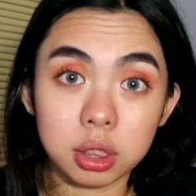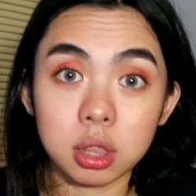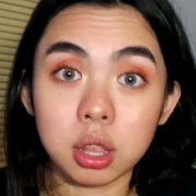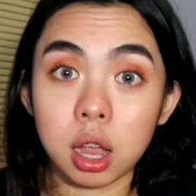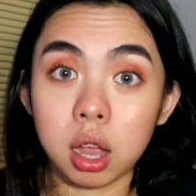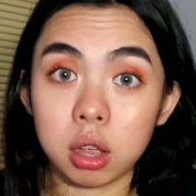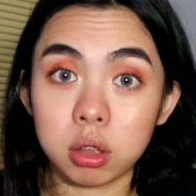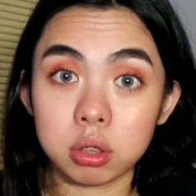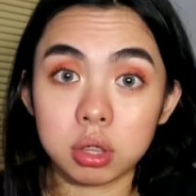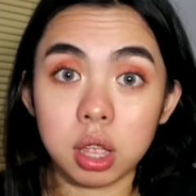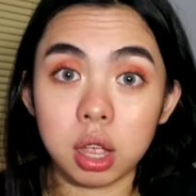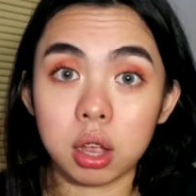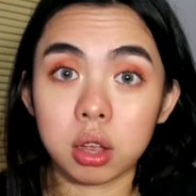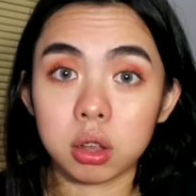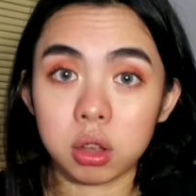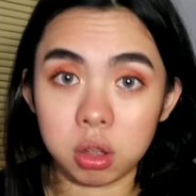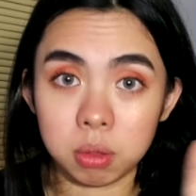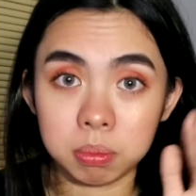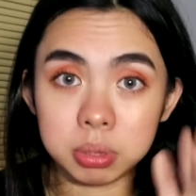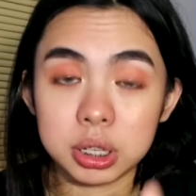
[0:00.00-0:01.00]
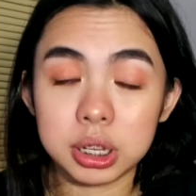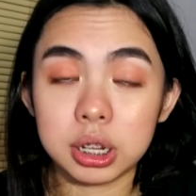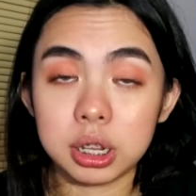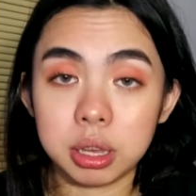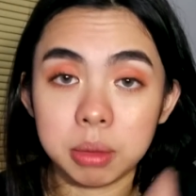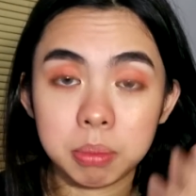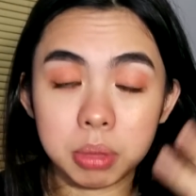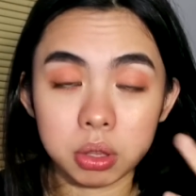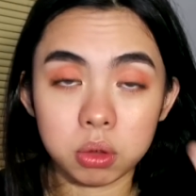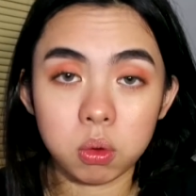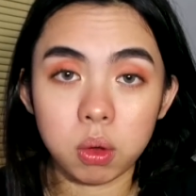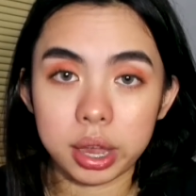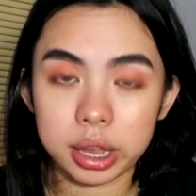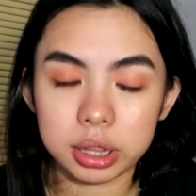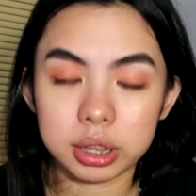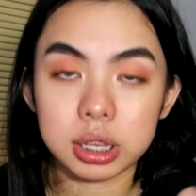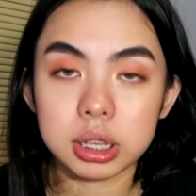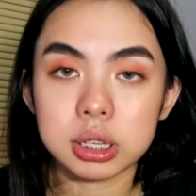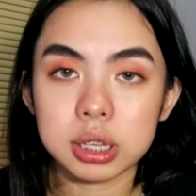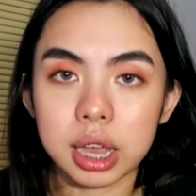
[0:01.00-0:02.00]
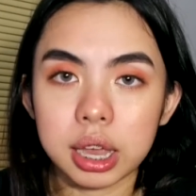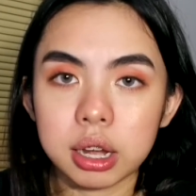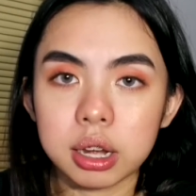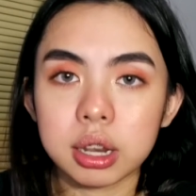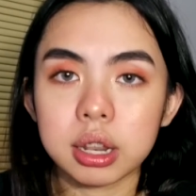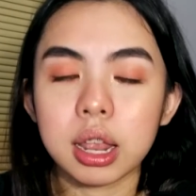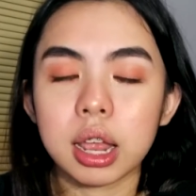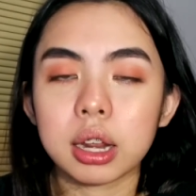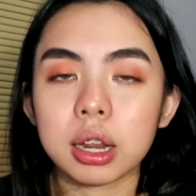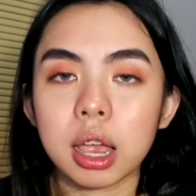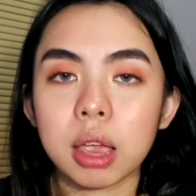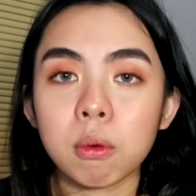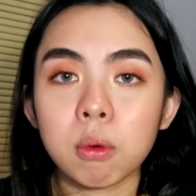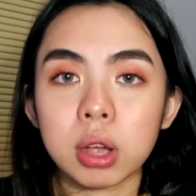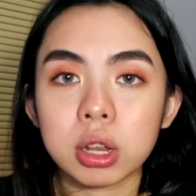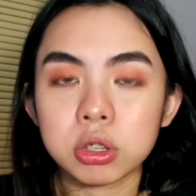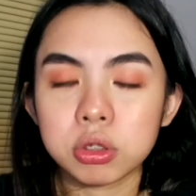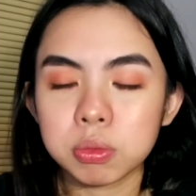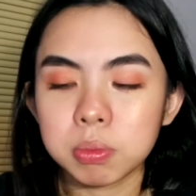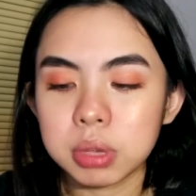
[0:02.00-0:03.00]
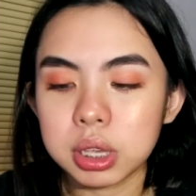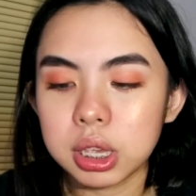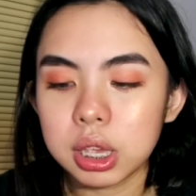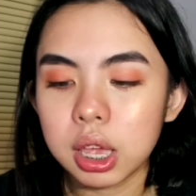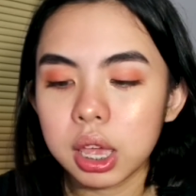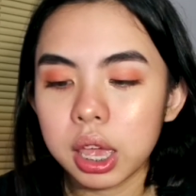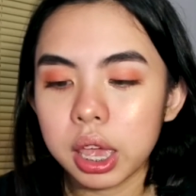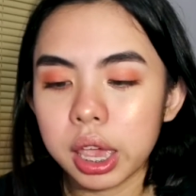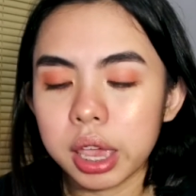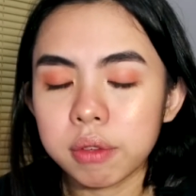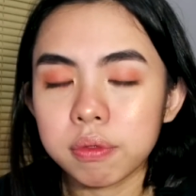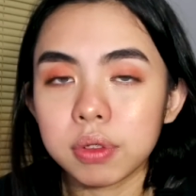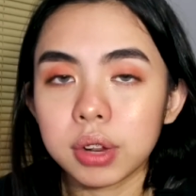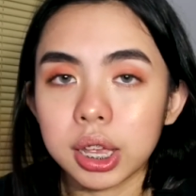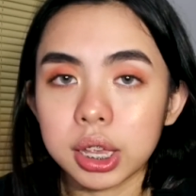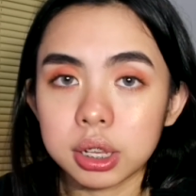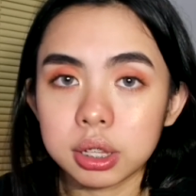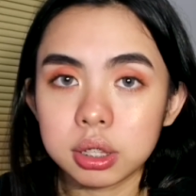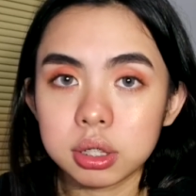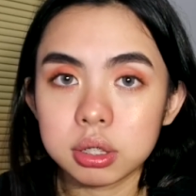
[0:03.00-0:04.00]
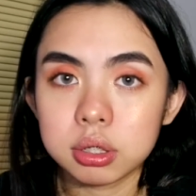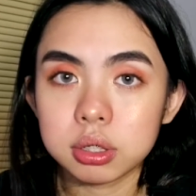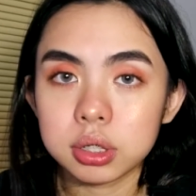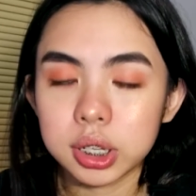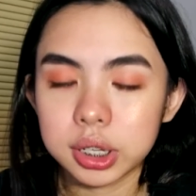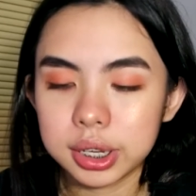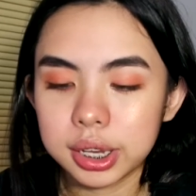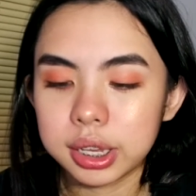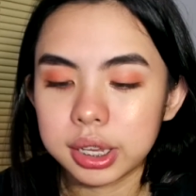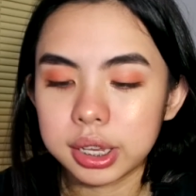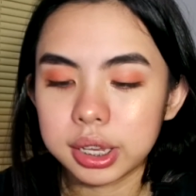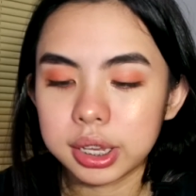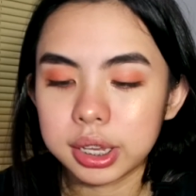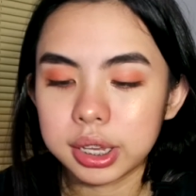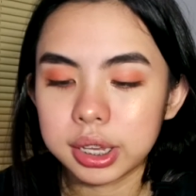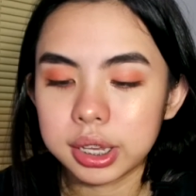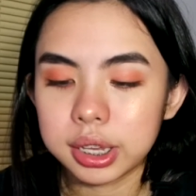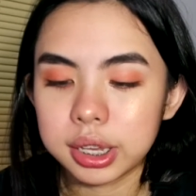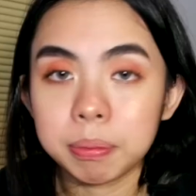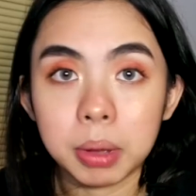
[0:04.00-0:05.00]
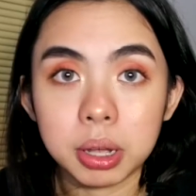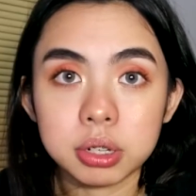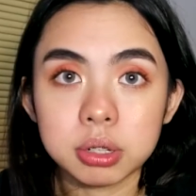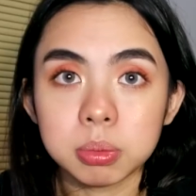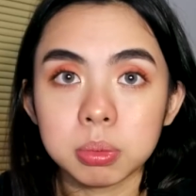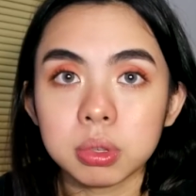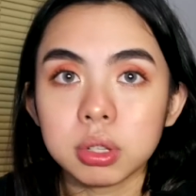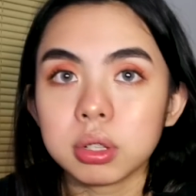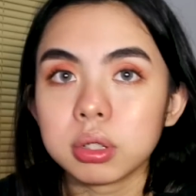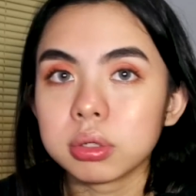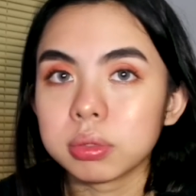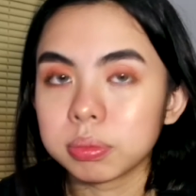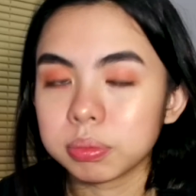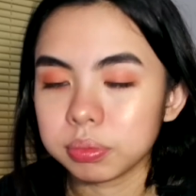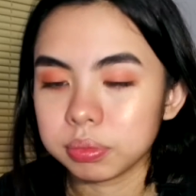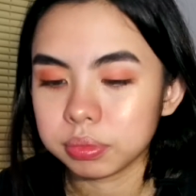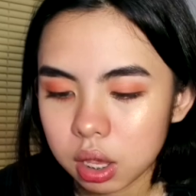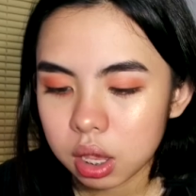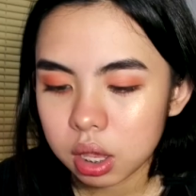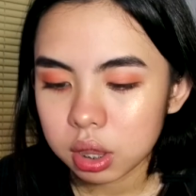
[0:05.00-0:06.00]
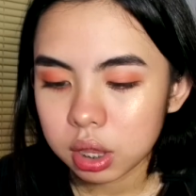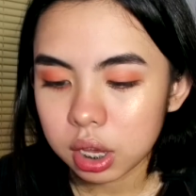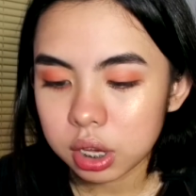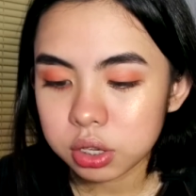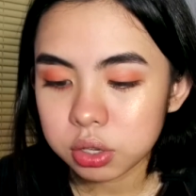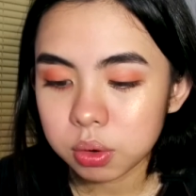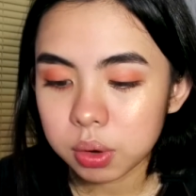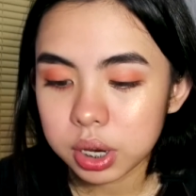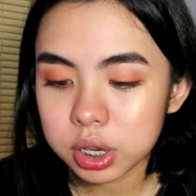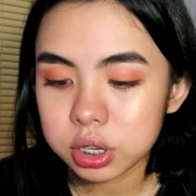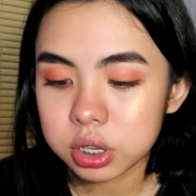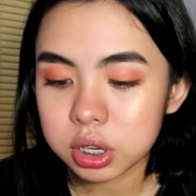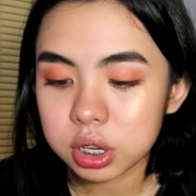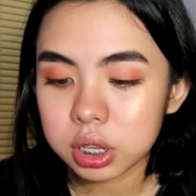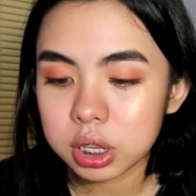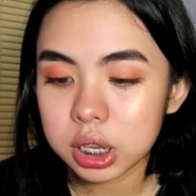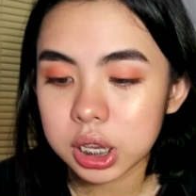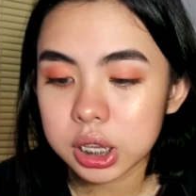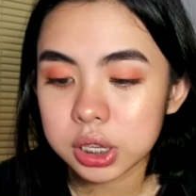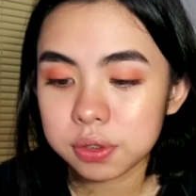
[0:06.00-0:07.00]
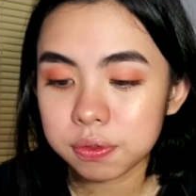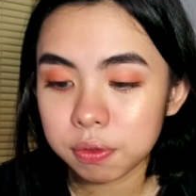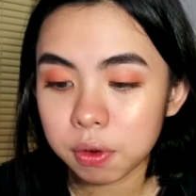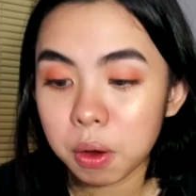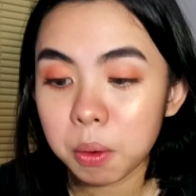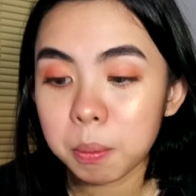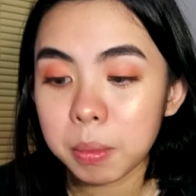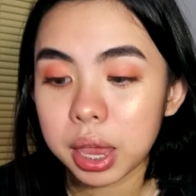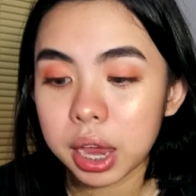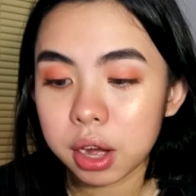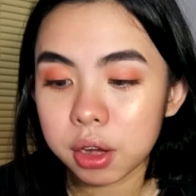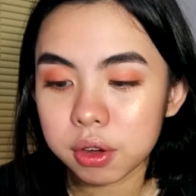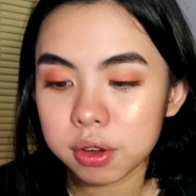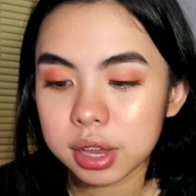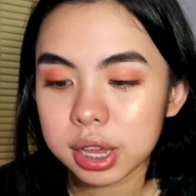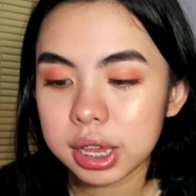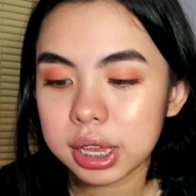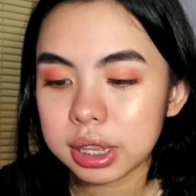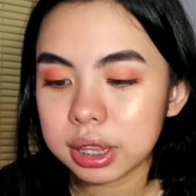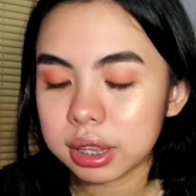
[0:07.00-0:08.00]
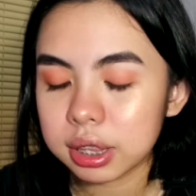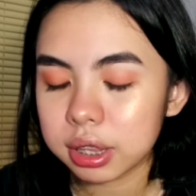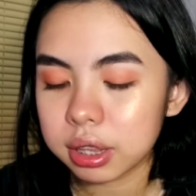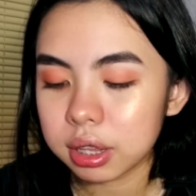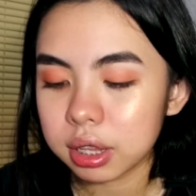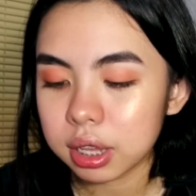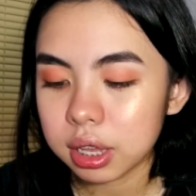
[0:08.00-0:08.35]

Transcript: not completely, but quite decided that I want to be a flight attendant if possible. Next question is from Erin.